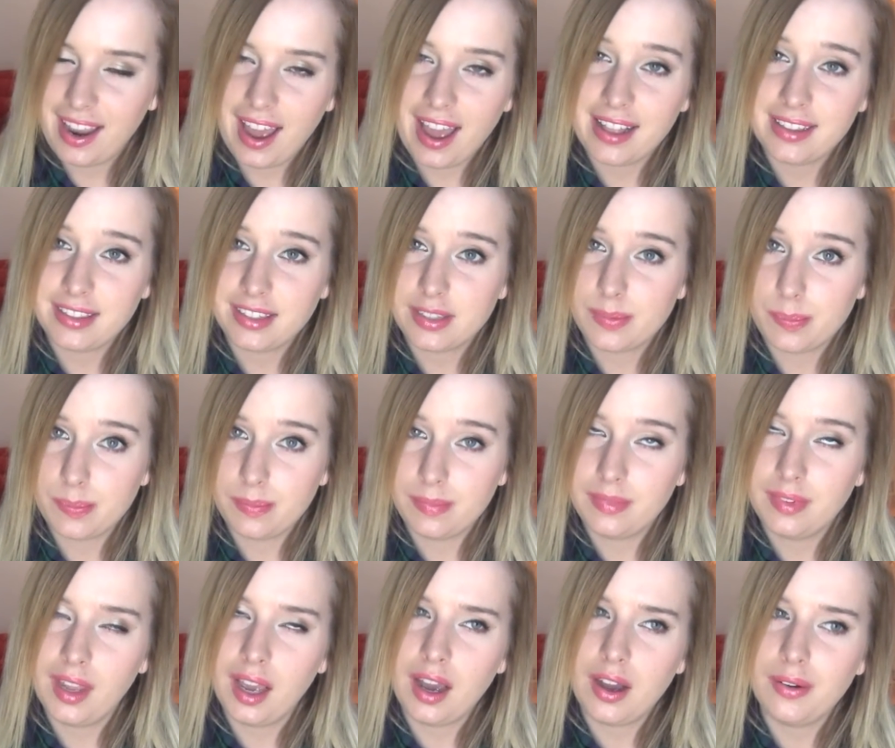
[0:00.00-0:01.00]

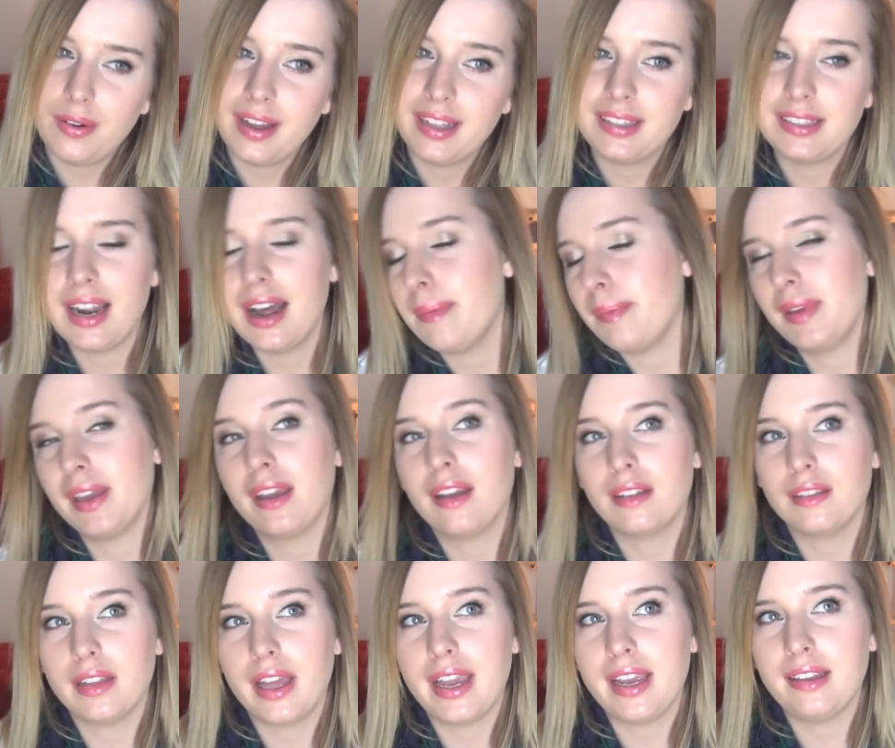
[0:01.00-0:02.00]
No, it's not
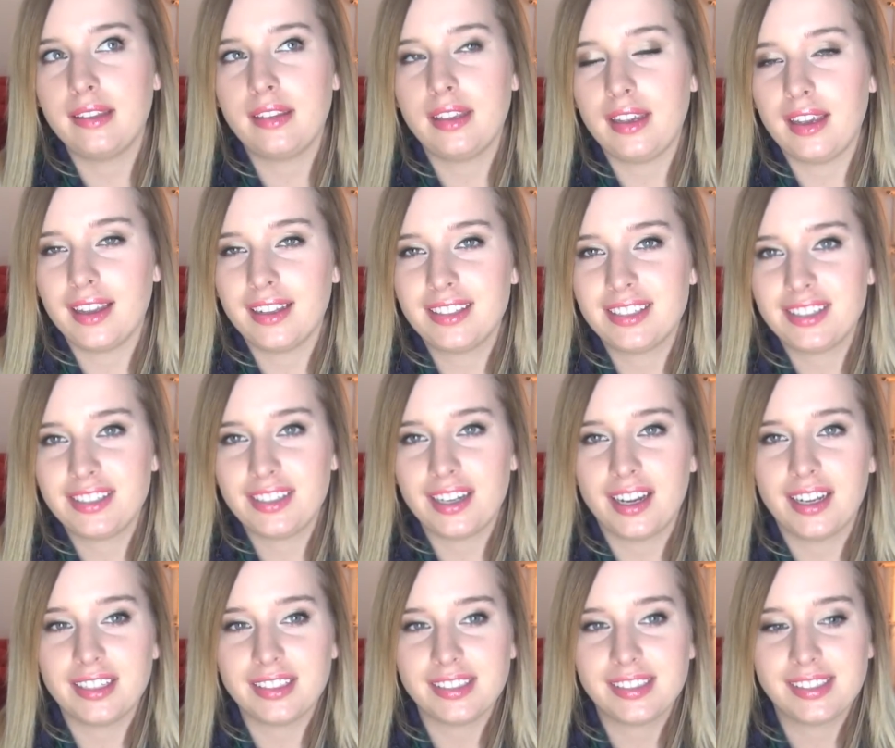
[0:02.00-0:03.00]
being lazy. It's
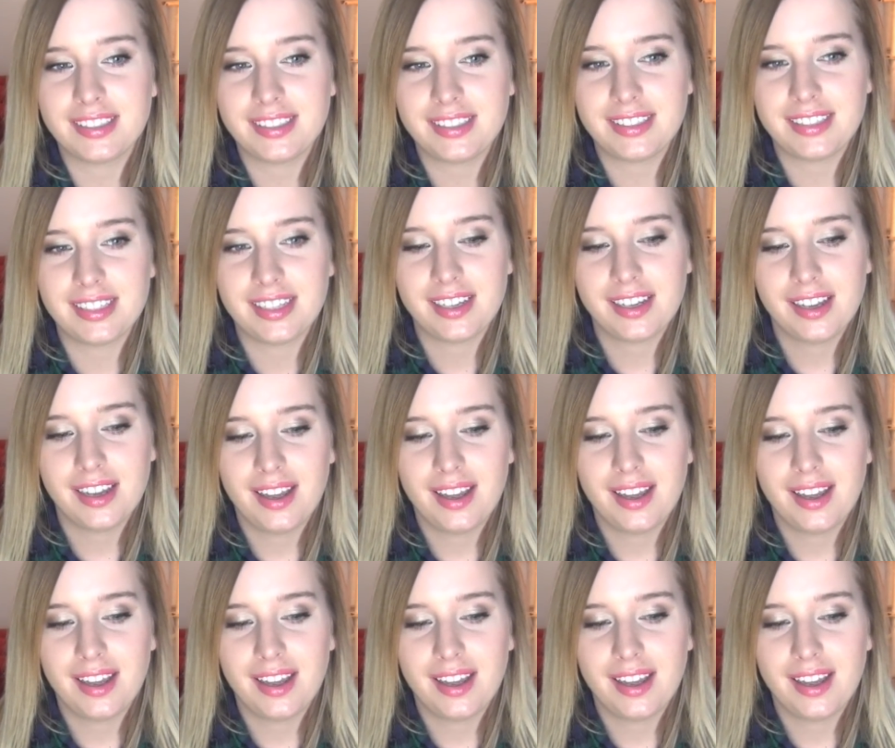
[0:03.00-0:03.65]
just